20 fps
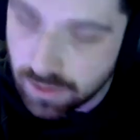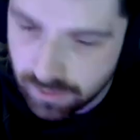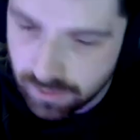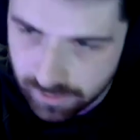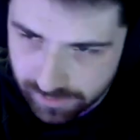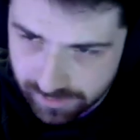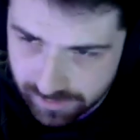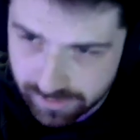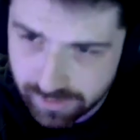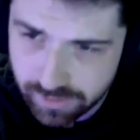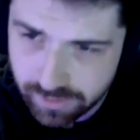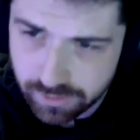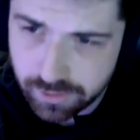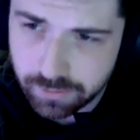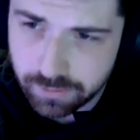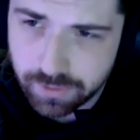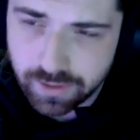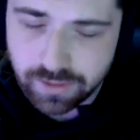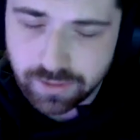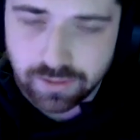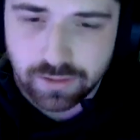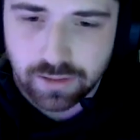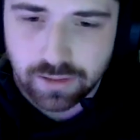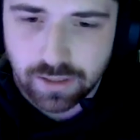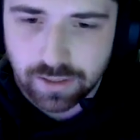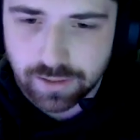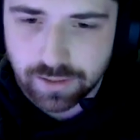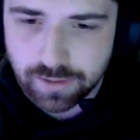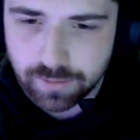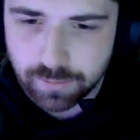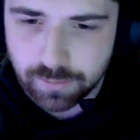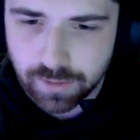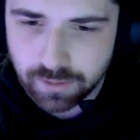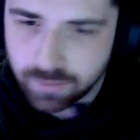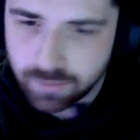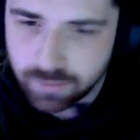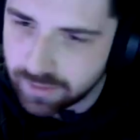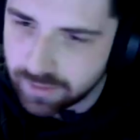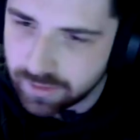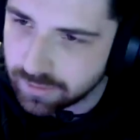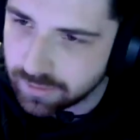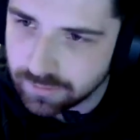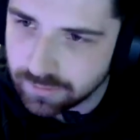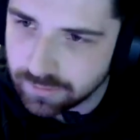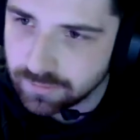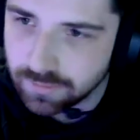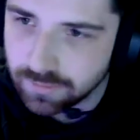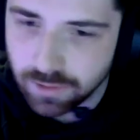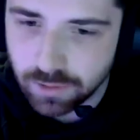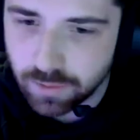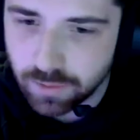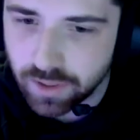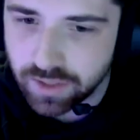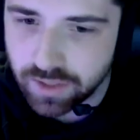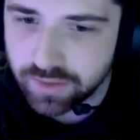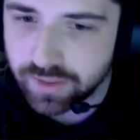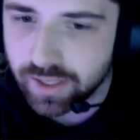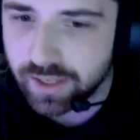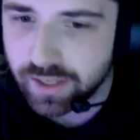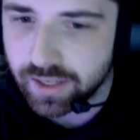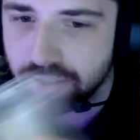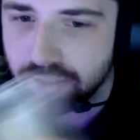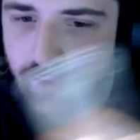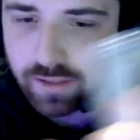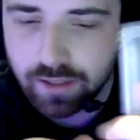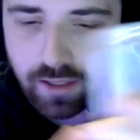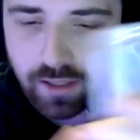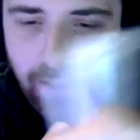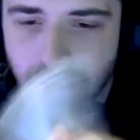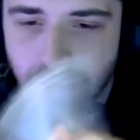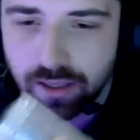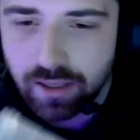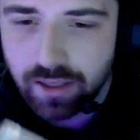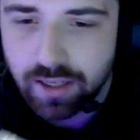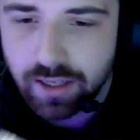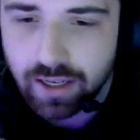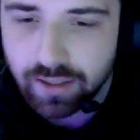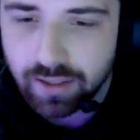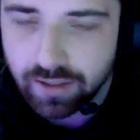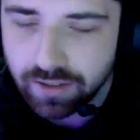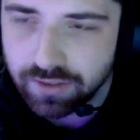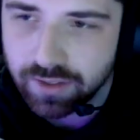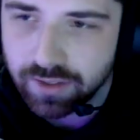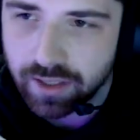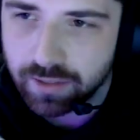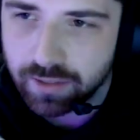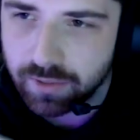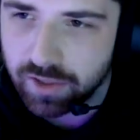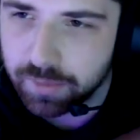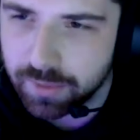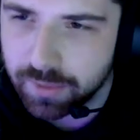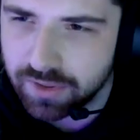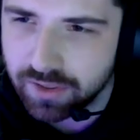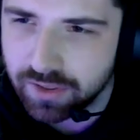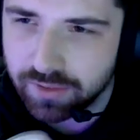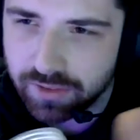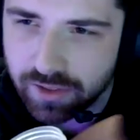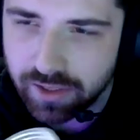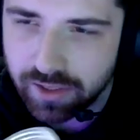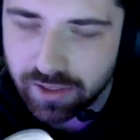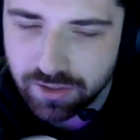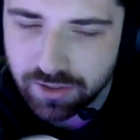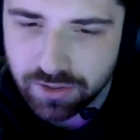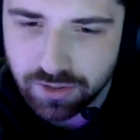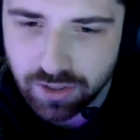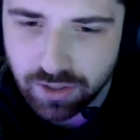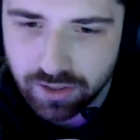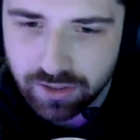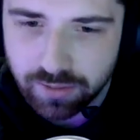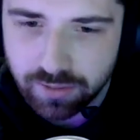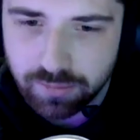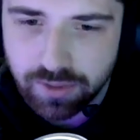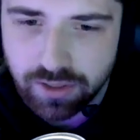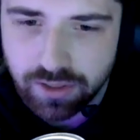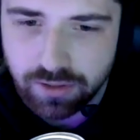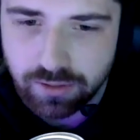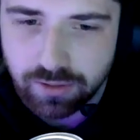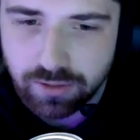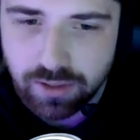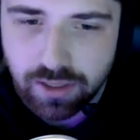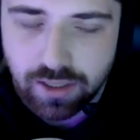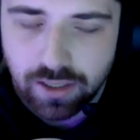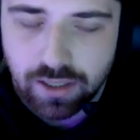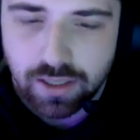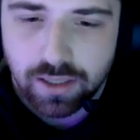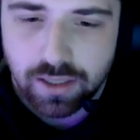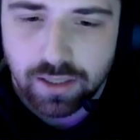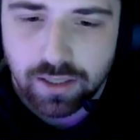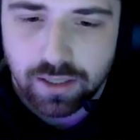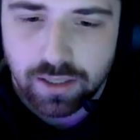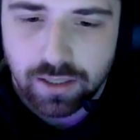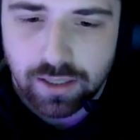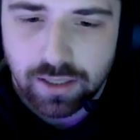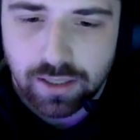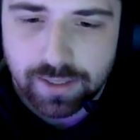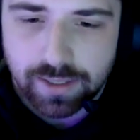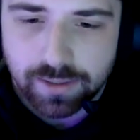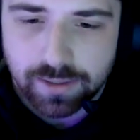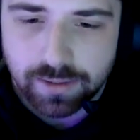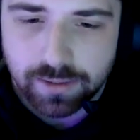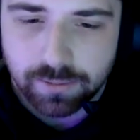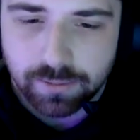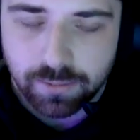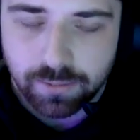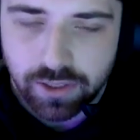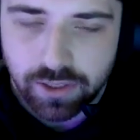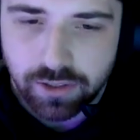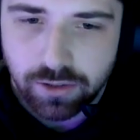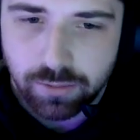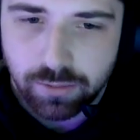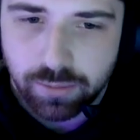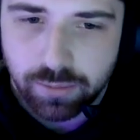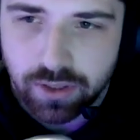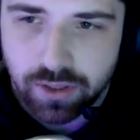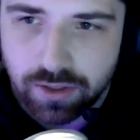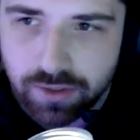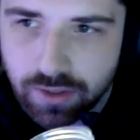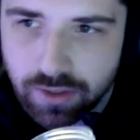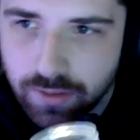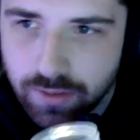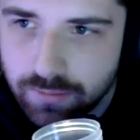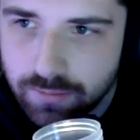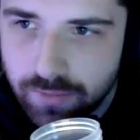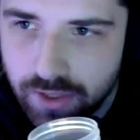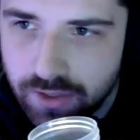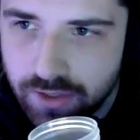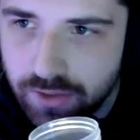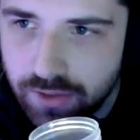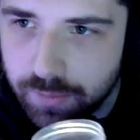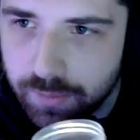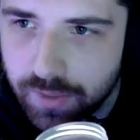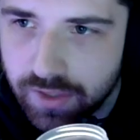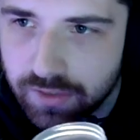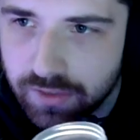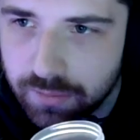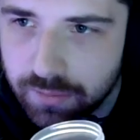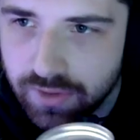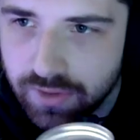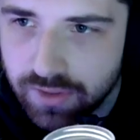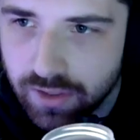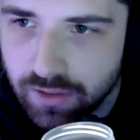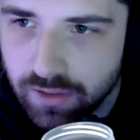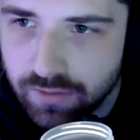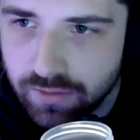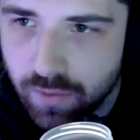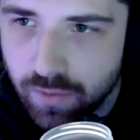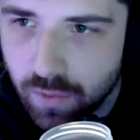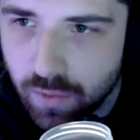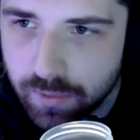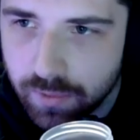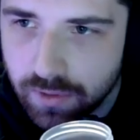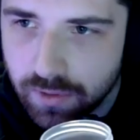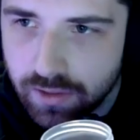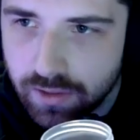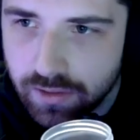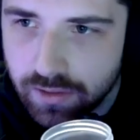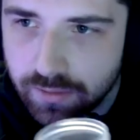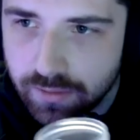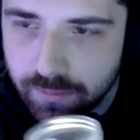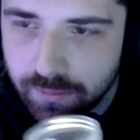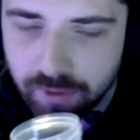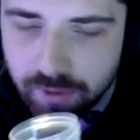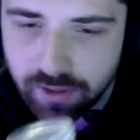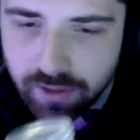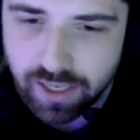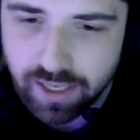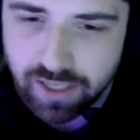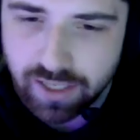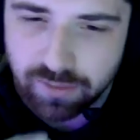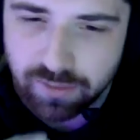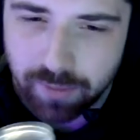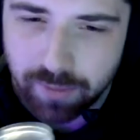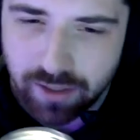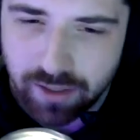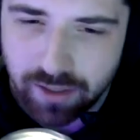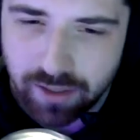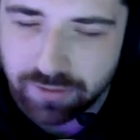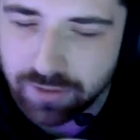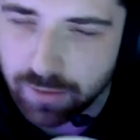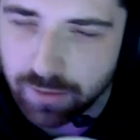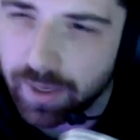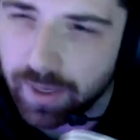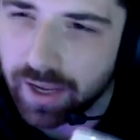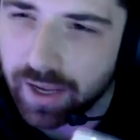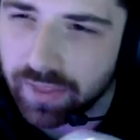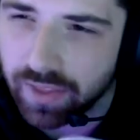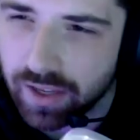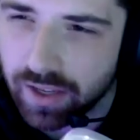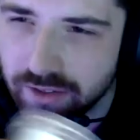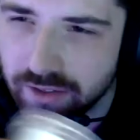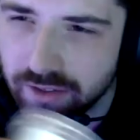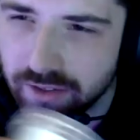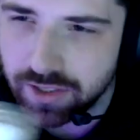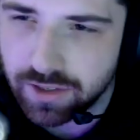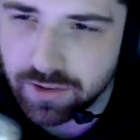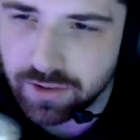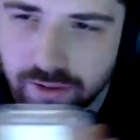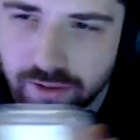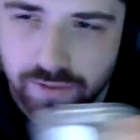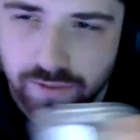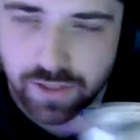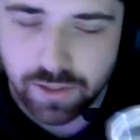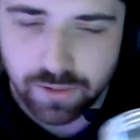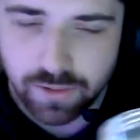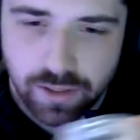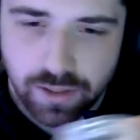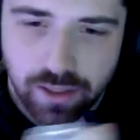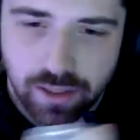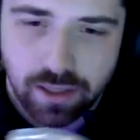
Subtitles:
like a diluent, but we don't request that unless like we specifically instruct them to. We do put some tissue specimens on formalin, but that's mainly for pathology to review.